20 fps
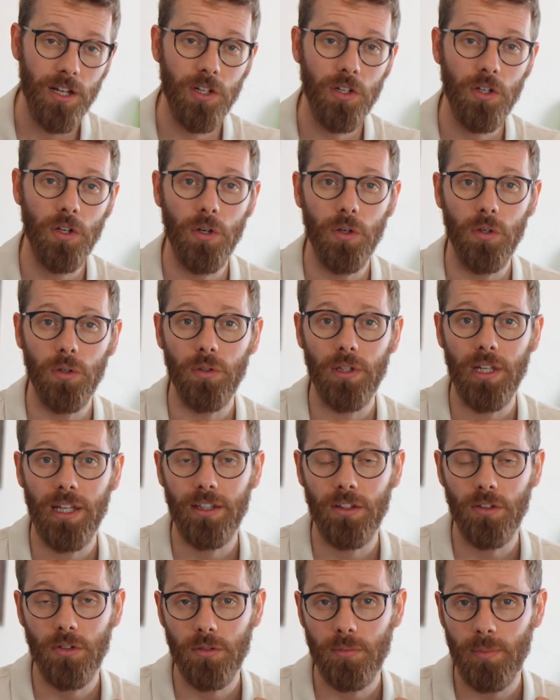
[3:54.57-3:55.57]
know
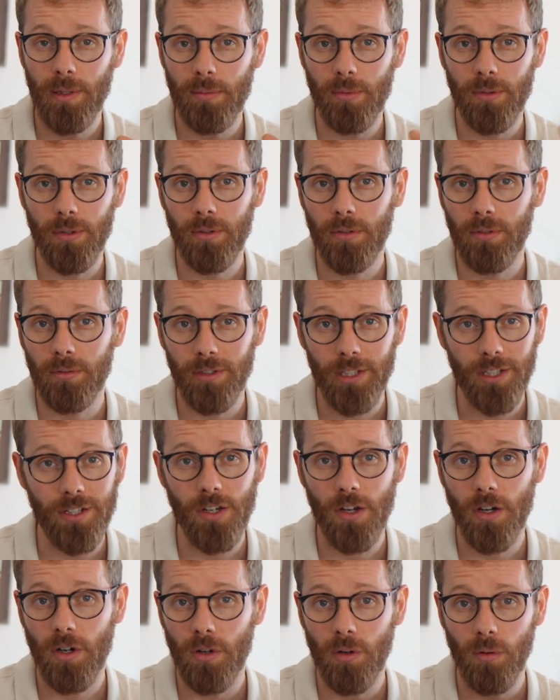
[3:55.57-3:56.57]
that those people didn't
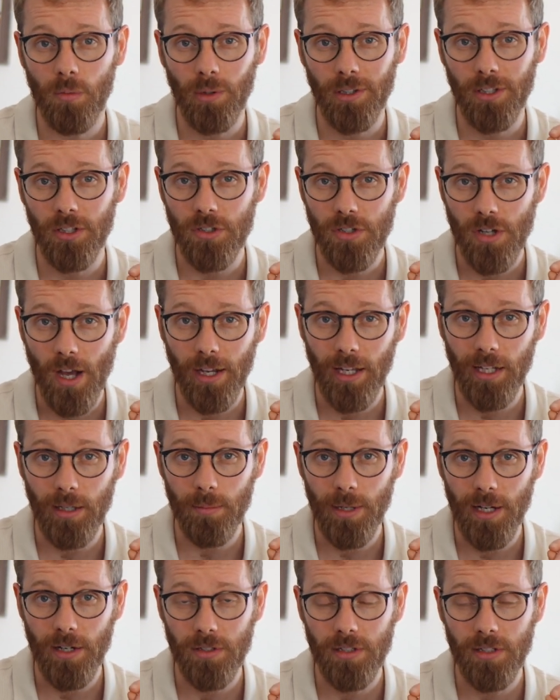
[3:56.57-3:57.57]
know what they're talking
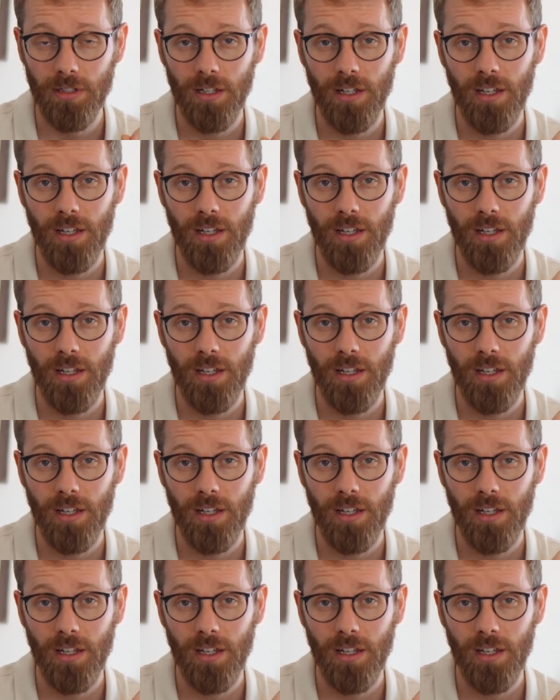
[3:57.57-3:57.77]
about,